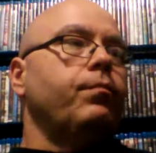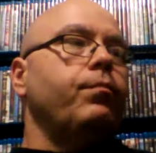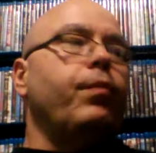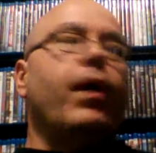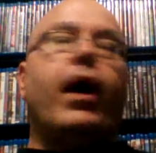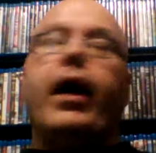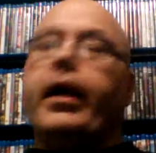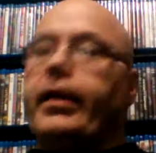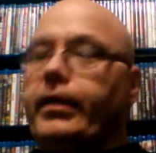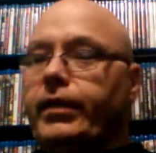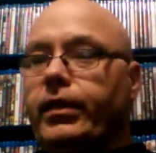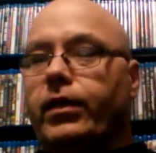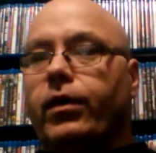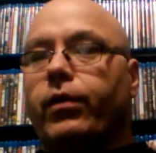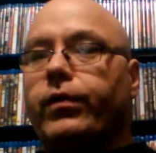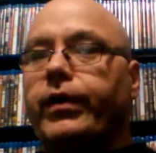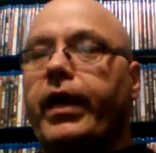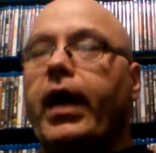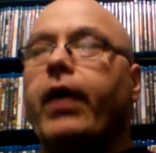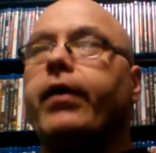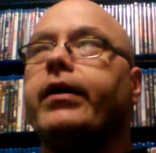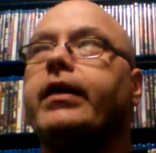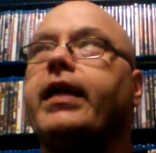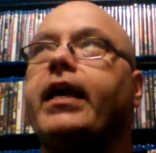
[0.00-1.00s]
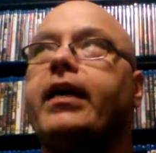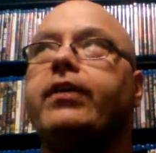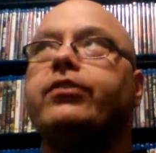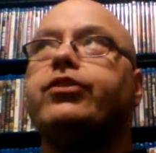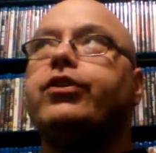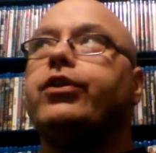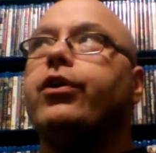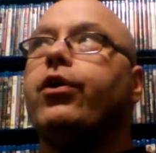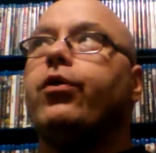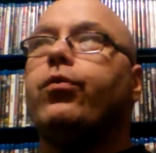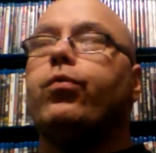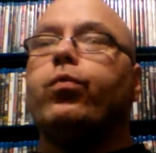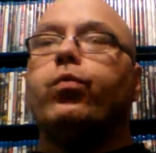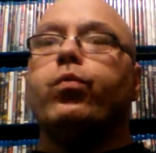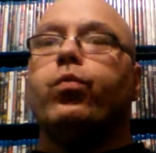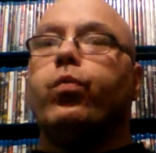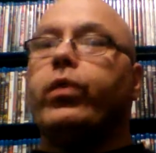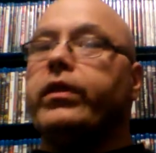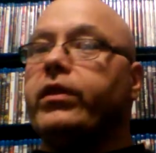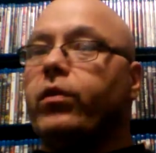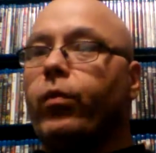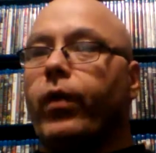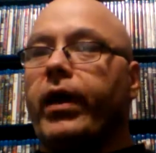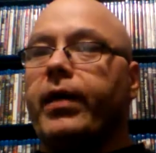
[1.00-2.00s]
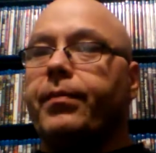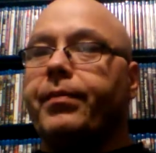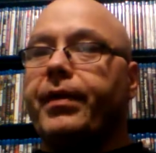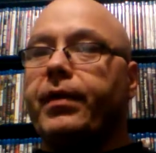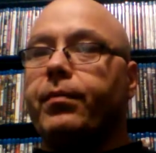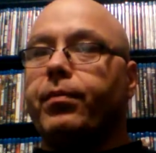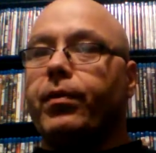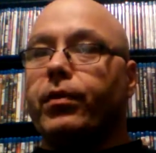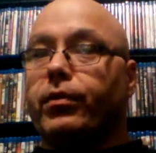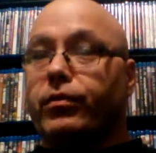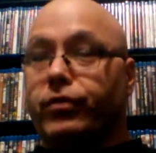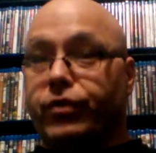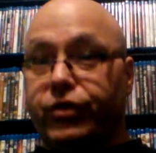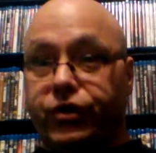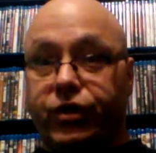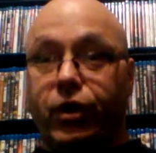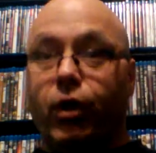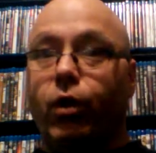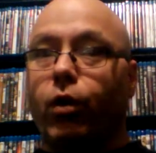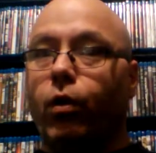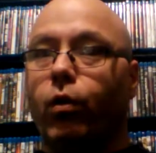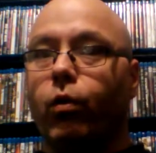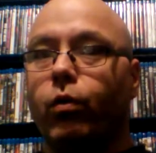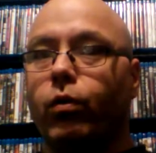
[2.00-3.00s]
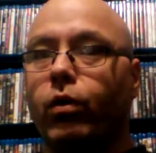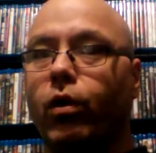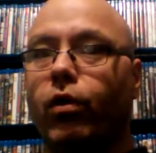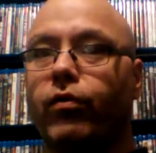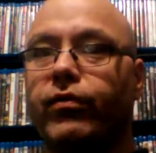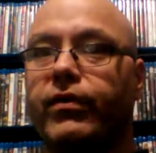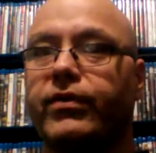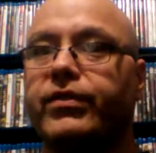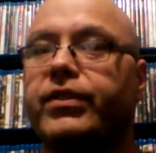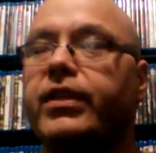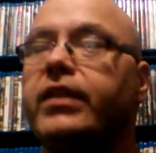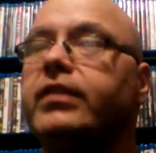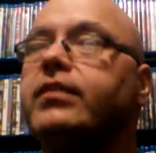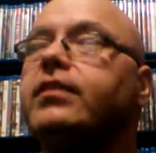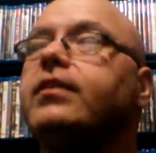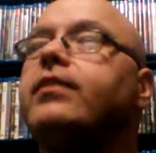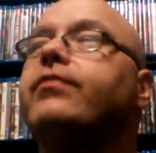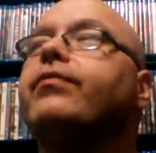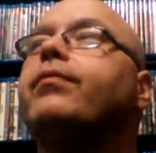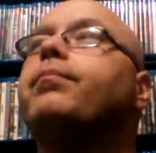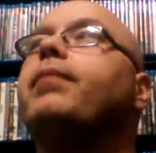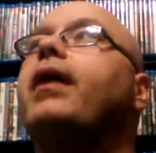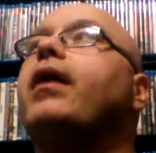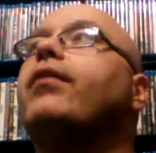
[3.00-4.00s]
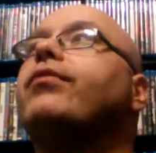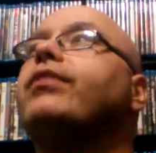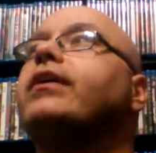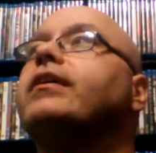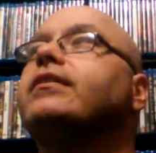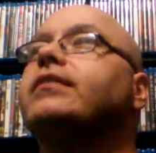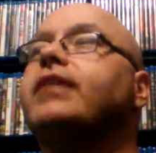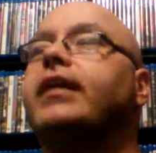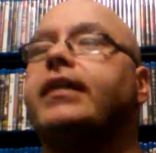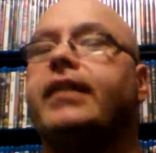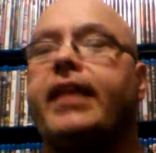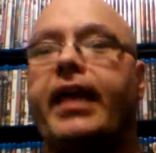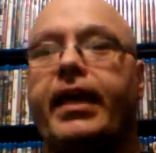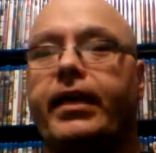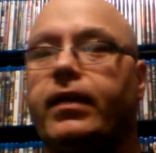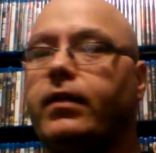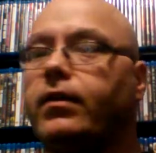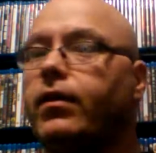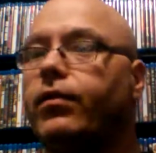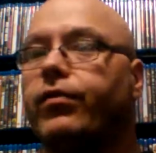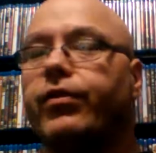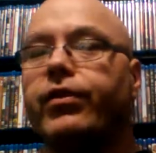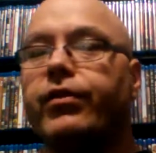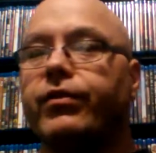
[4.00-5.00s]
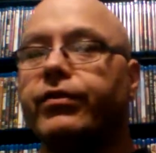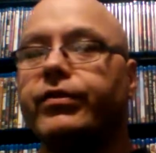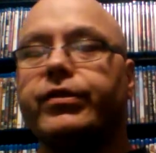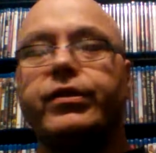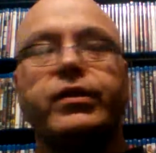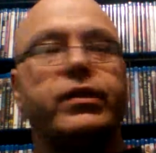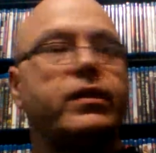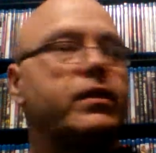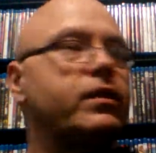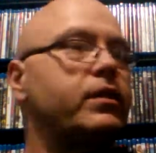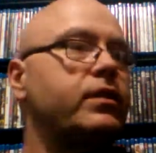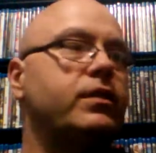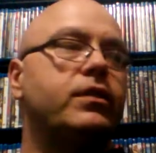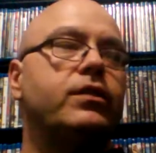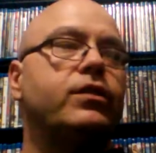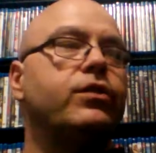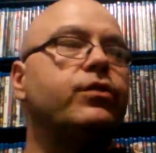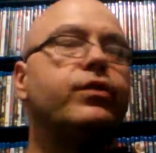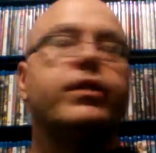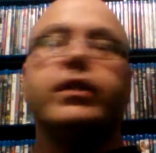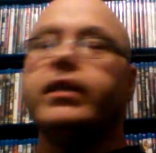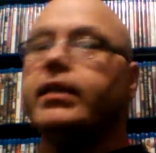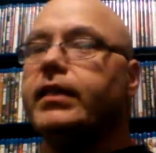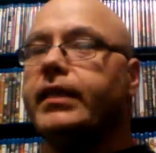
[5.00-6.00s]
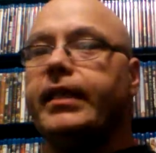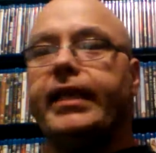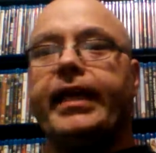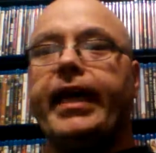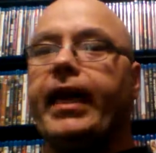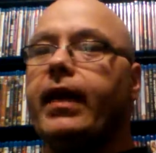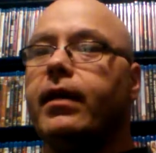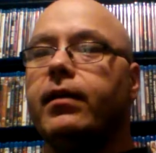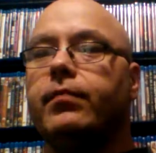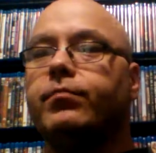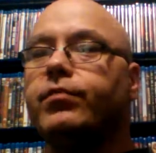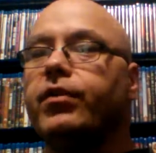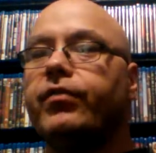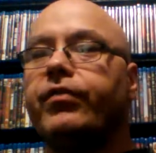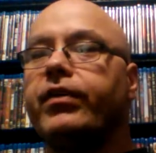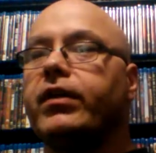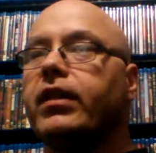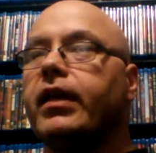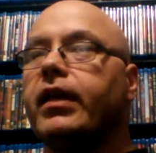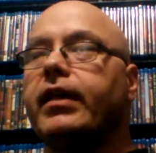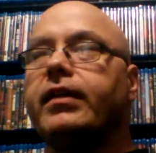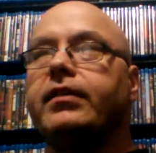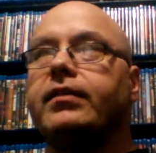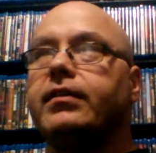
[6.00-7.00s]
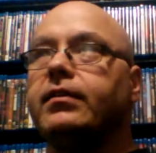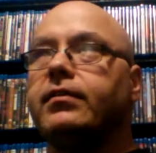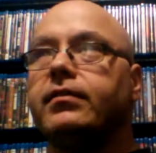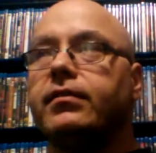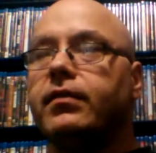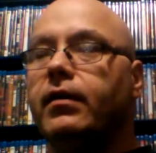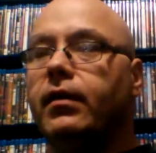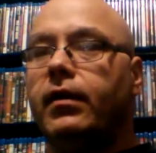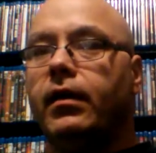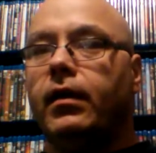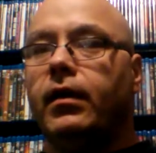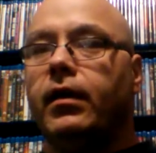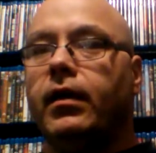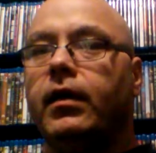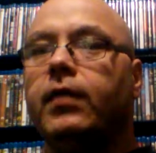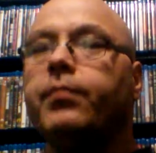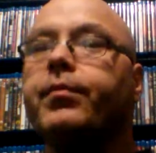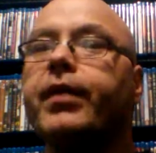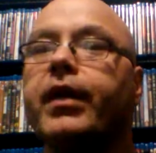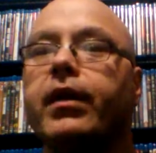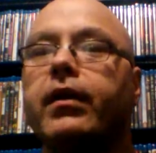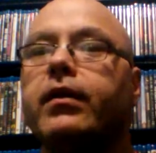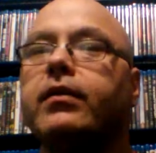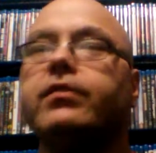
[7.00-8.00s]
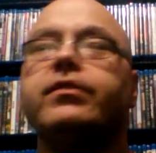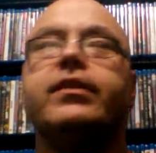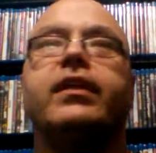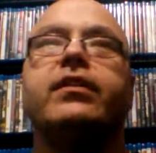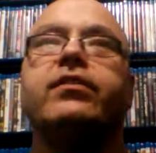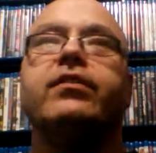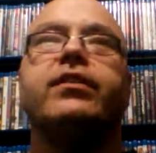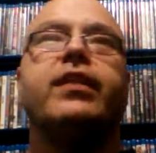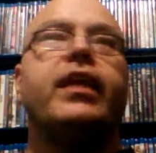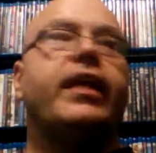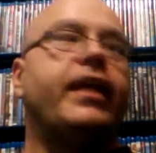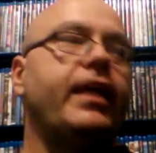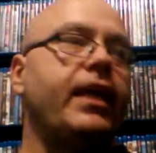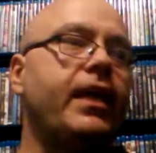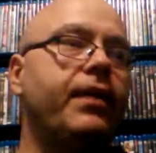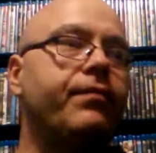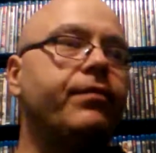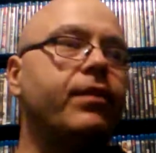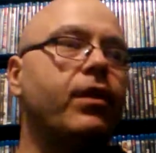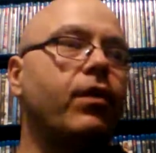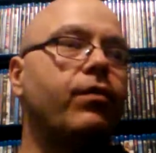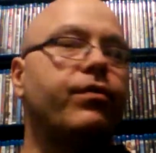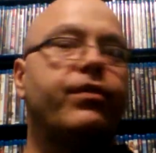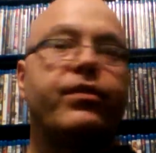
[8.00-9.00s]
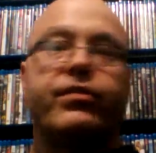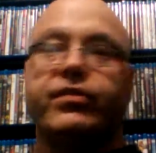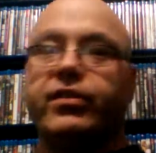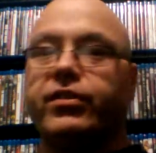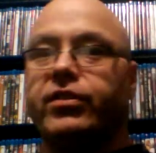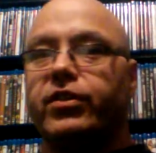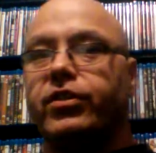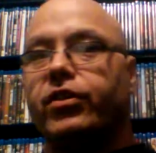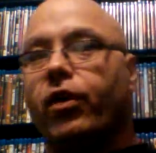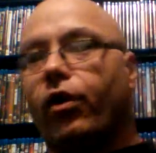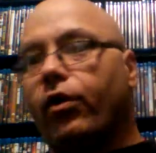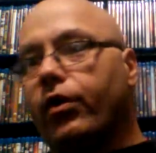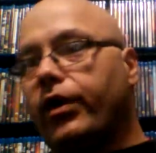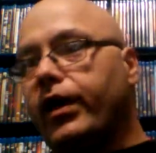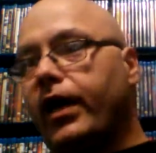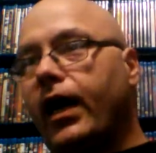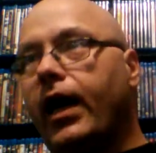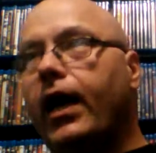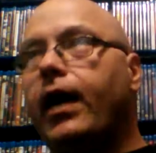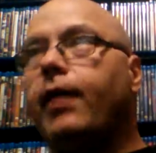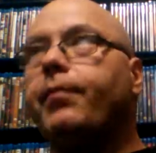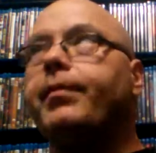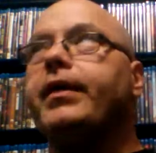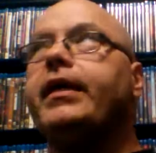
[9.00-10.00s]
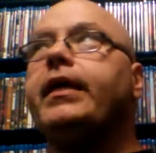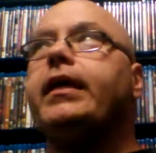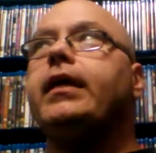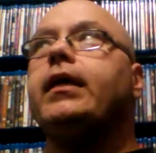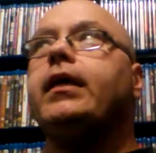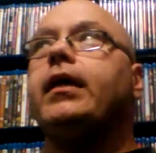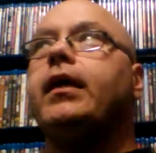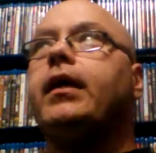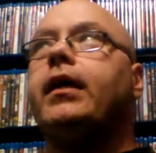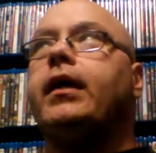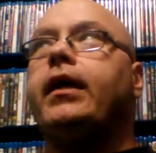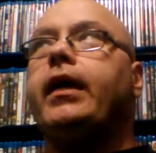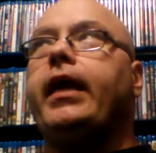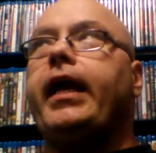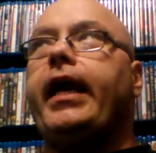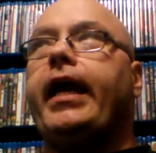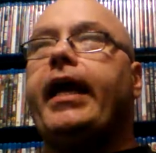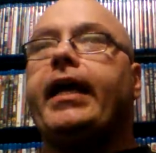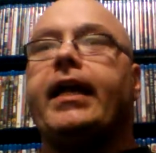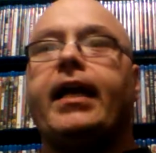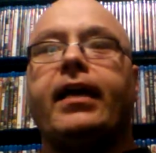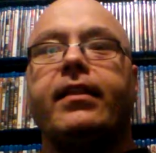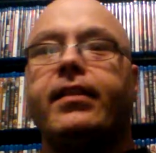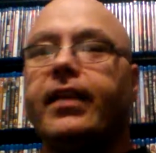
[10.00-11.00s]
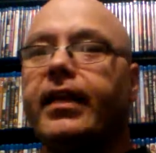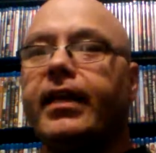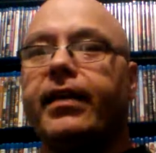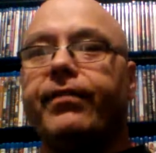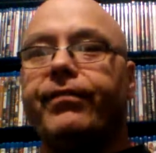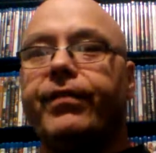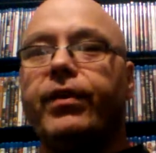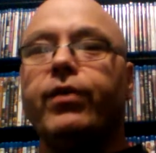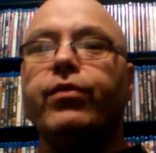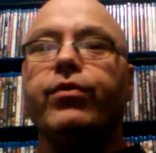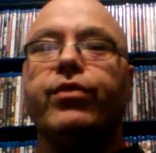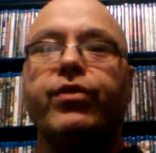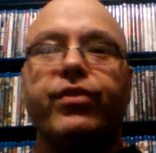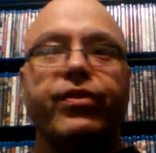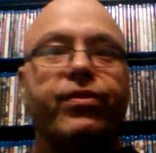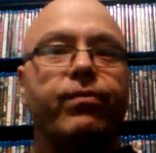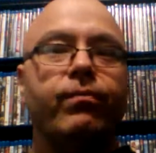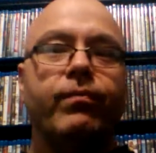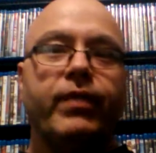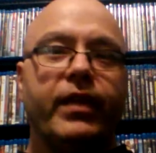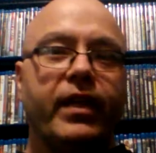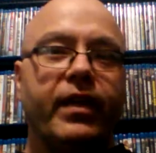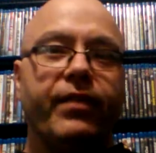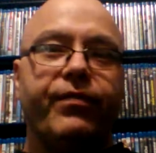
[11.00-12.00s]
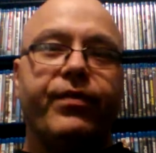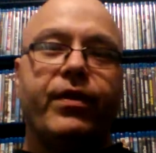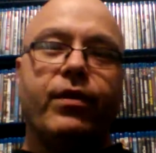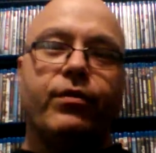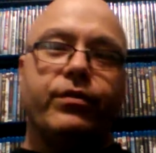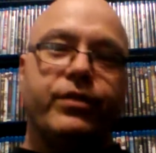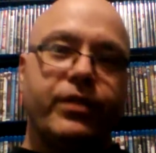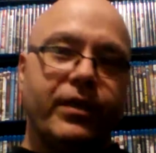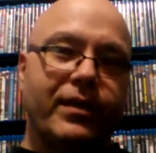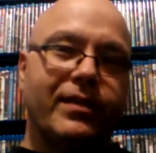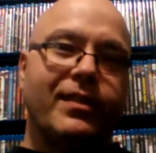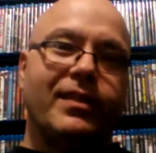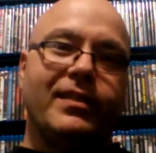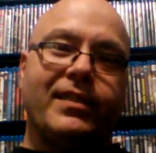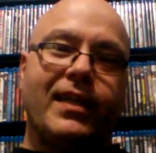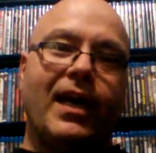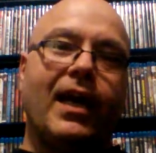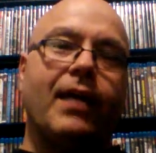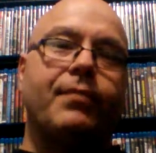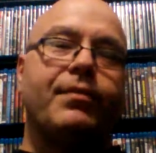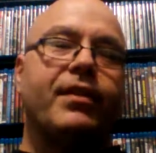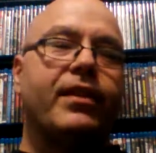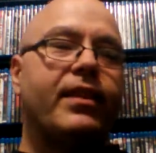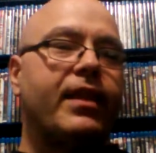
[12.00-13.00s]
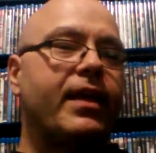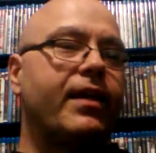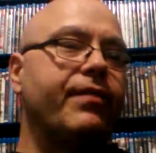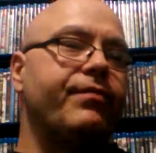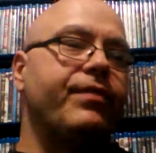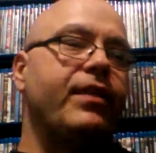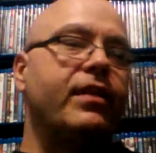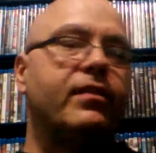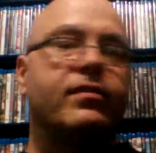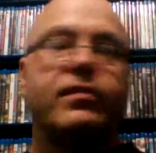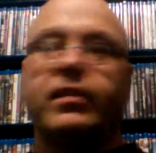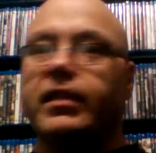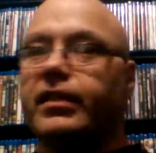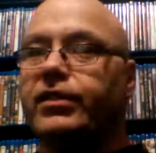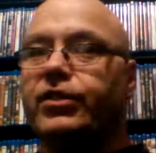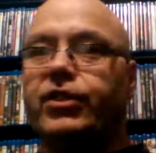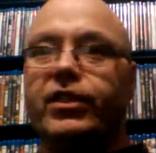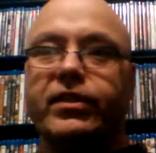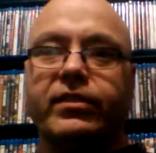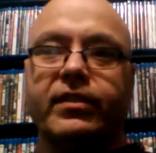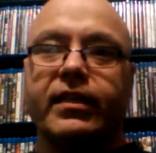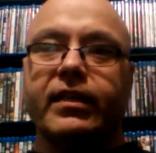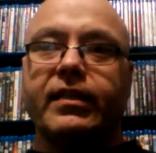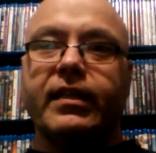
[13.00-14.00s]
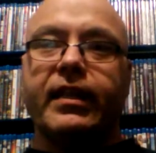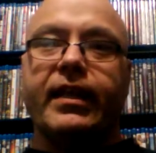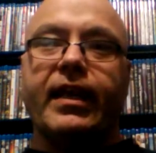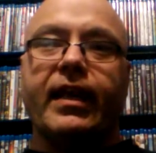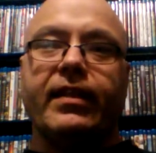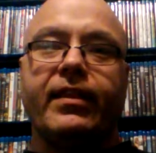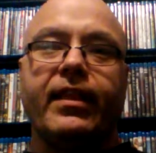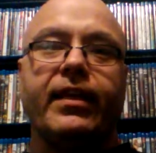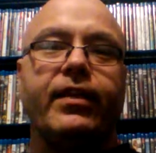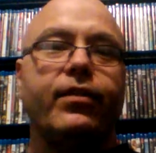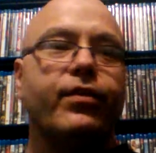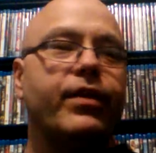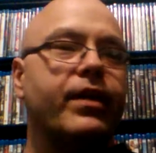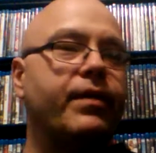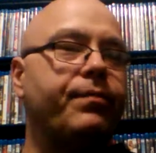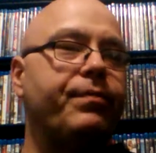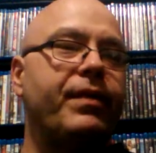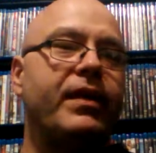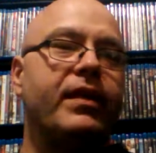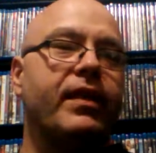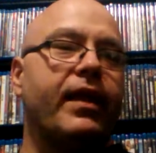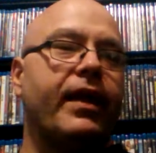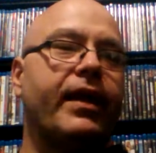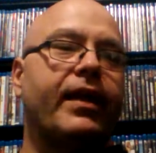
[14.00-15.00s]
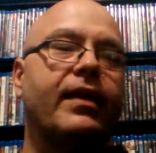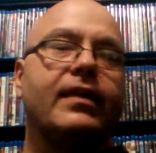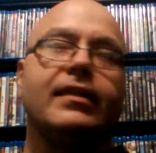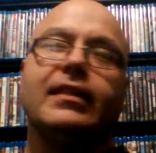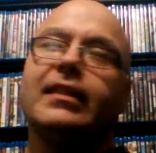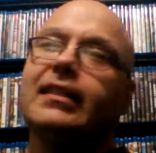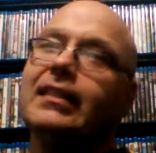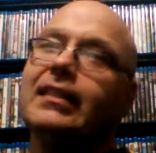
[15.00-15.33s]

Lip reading: But nowadays, with the way people are so oversensitive about things like that, you couldn't get a movie like this because that's the thing. Even though this is a dark comedy, and I think if you took the time to think of this logistically, I think you could be like,